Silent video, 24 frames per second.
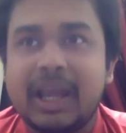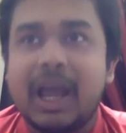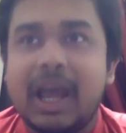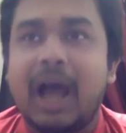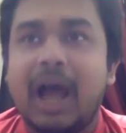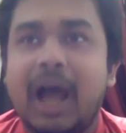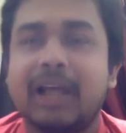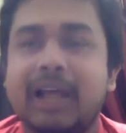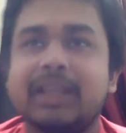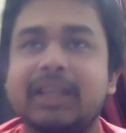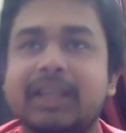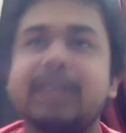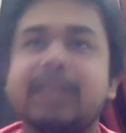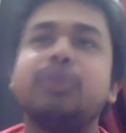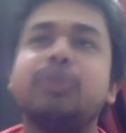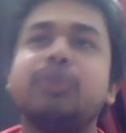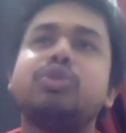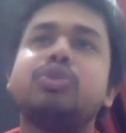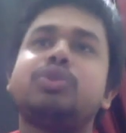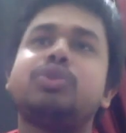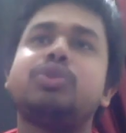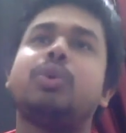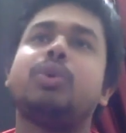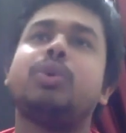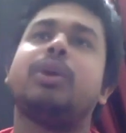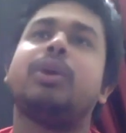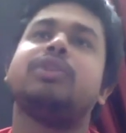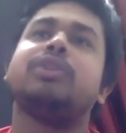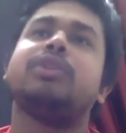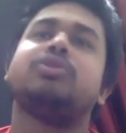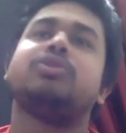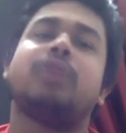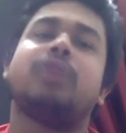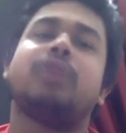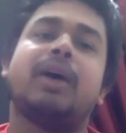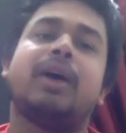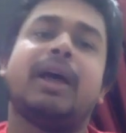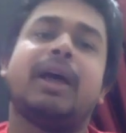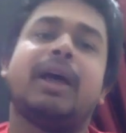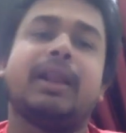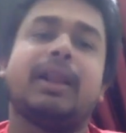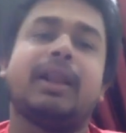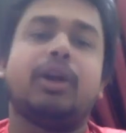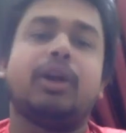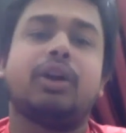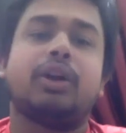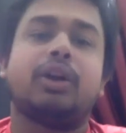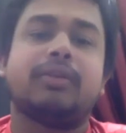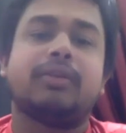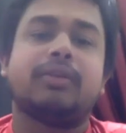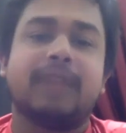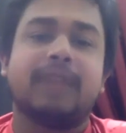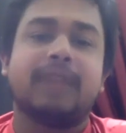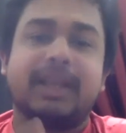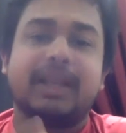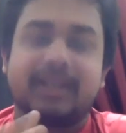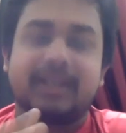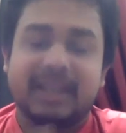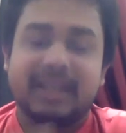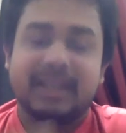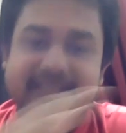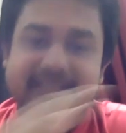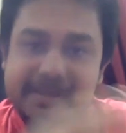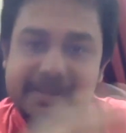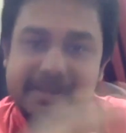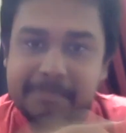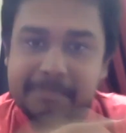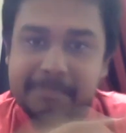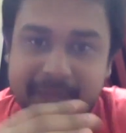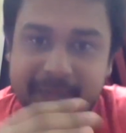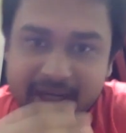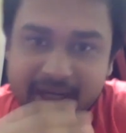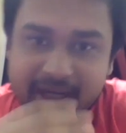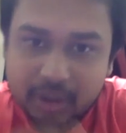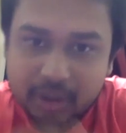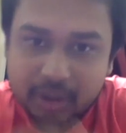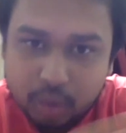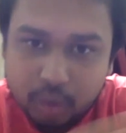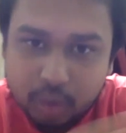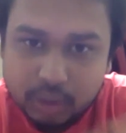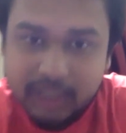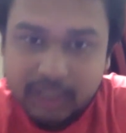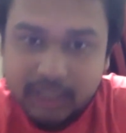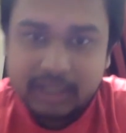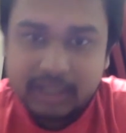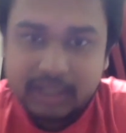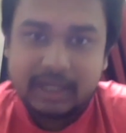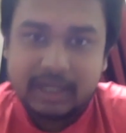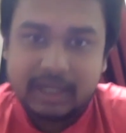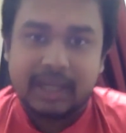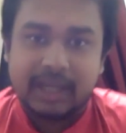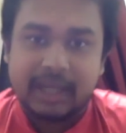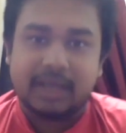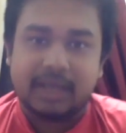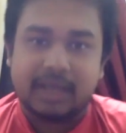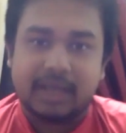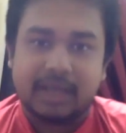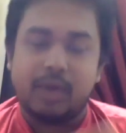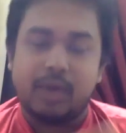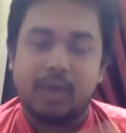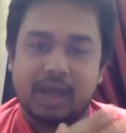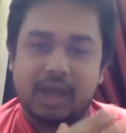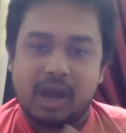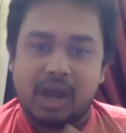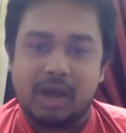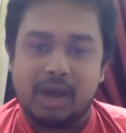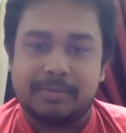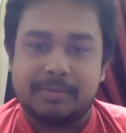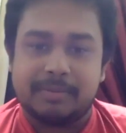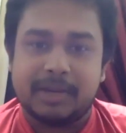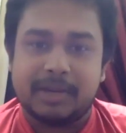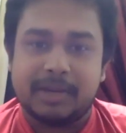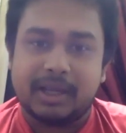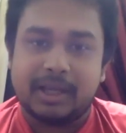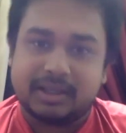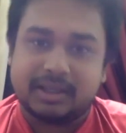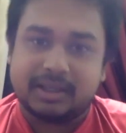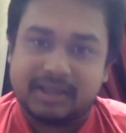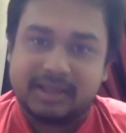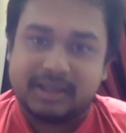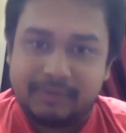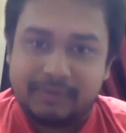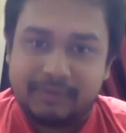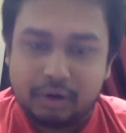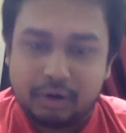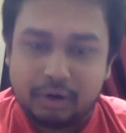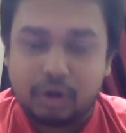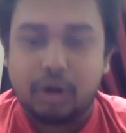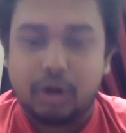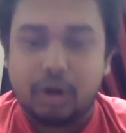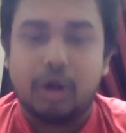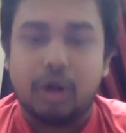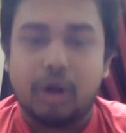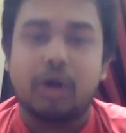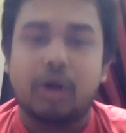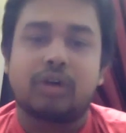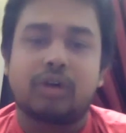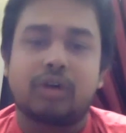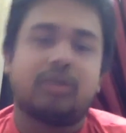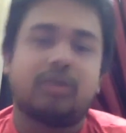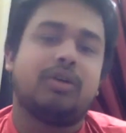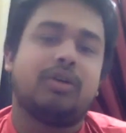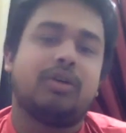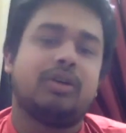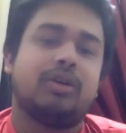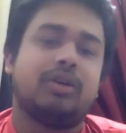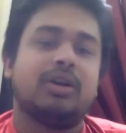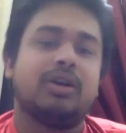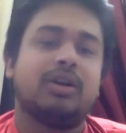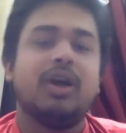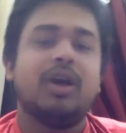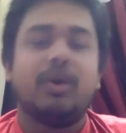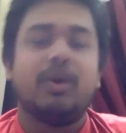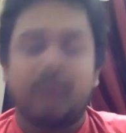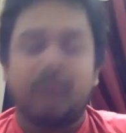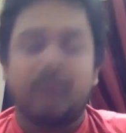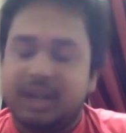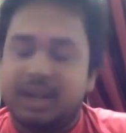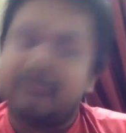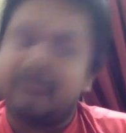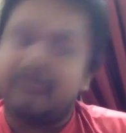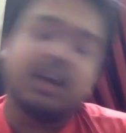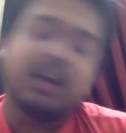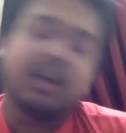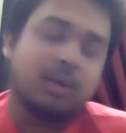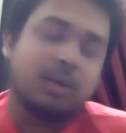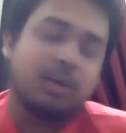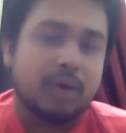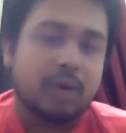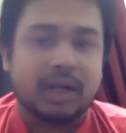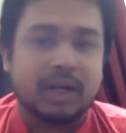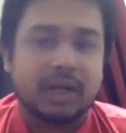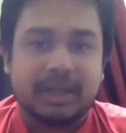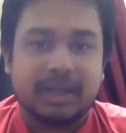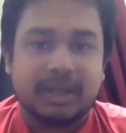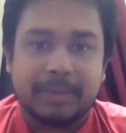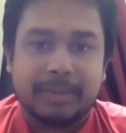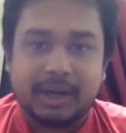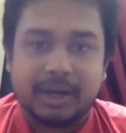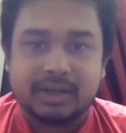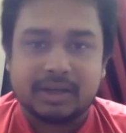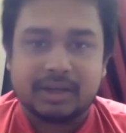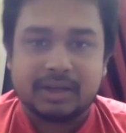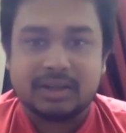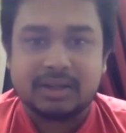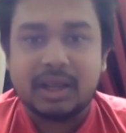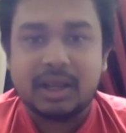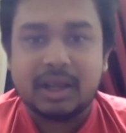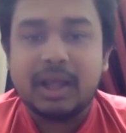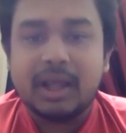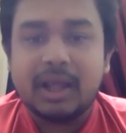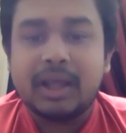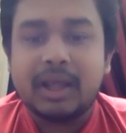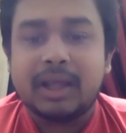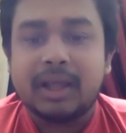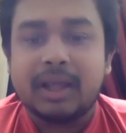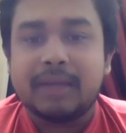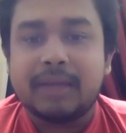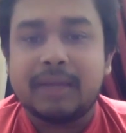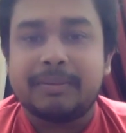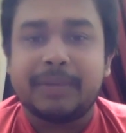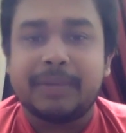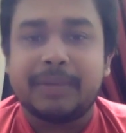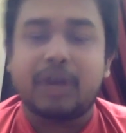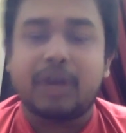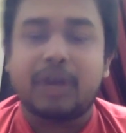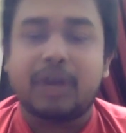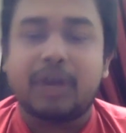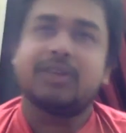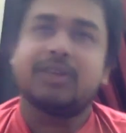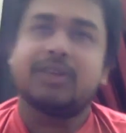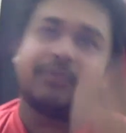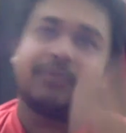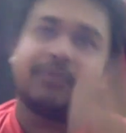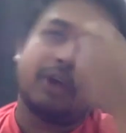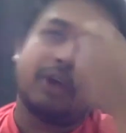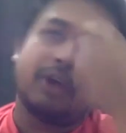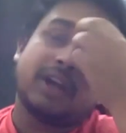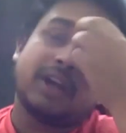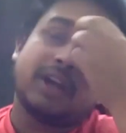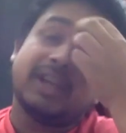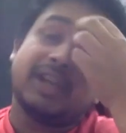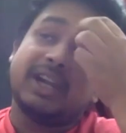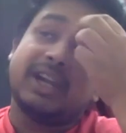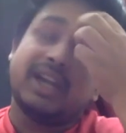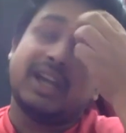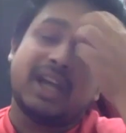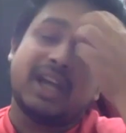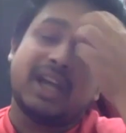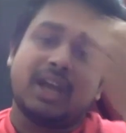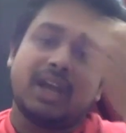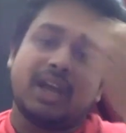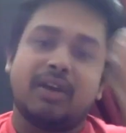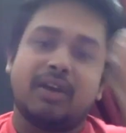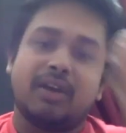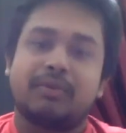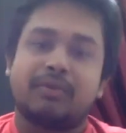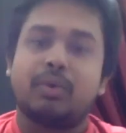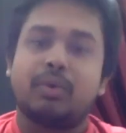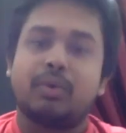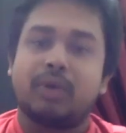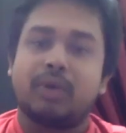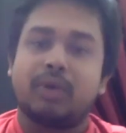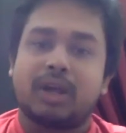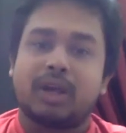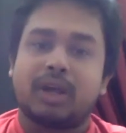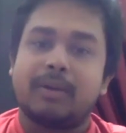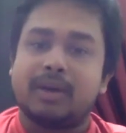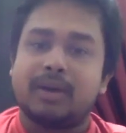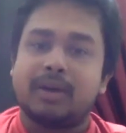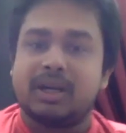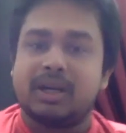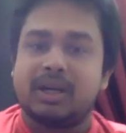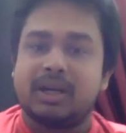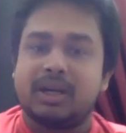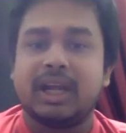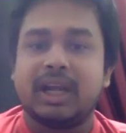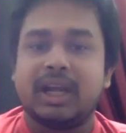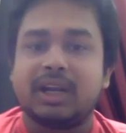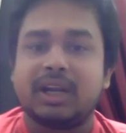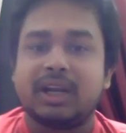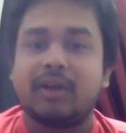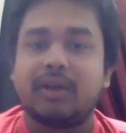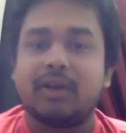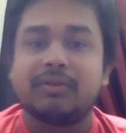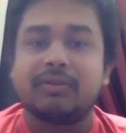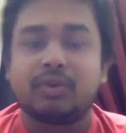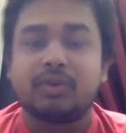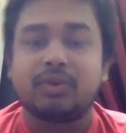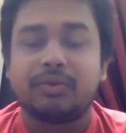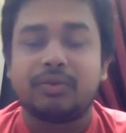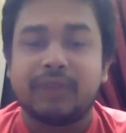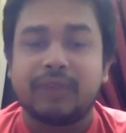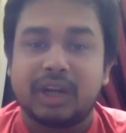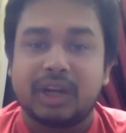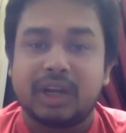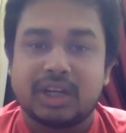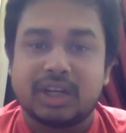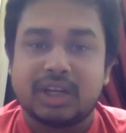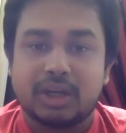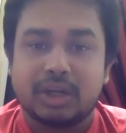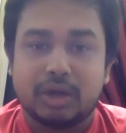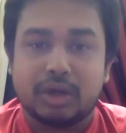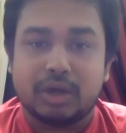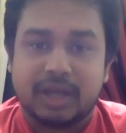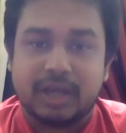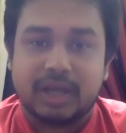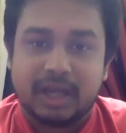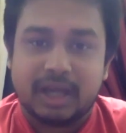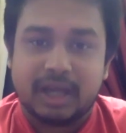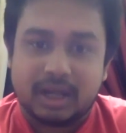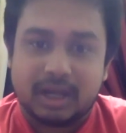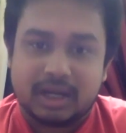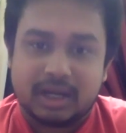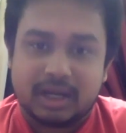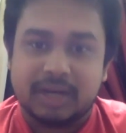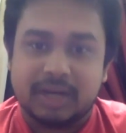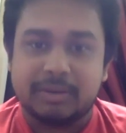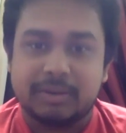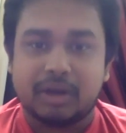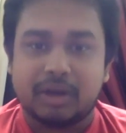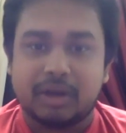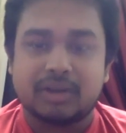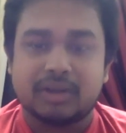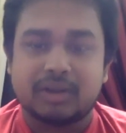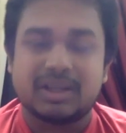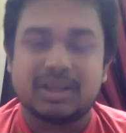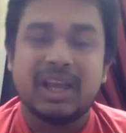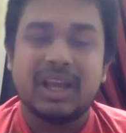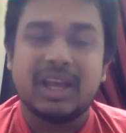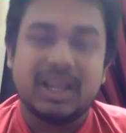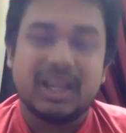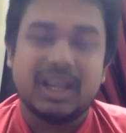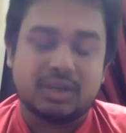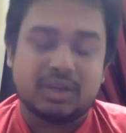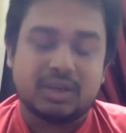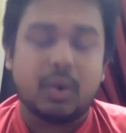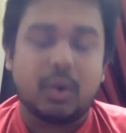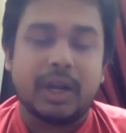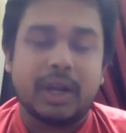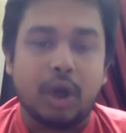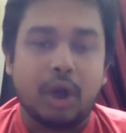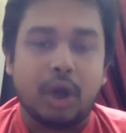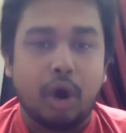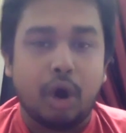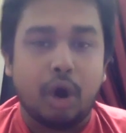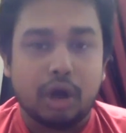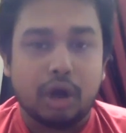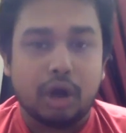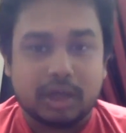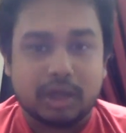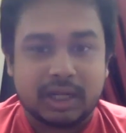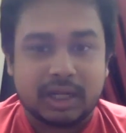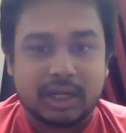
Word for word: I used to enjoy a lot of like discipline routine, like wake up like 7 o'clock or wherever you are, depends. Because if you are in India, you have to wake up early and you have to finish your day early because it's quite hot in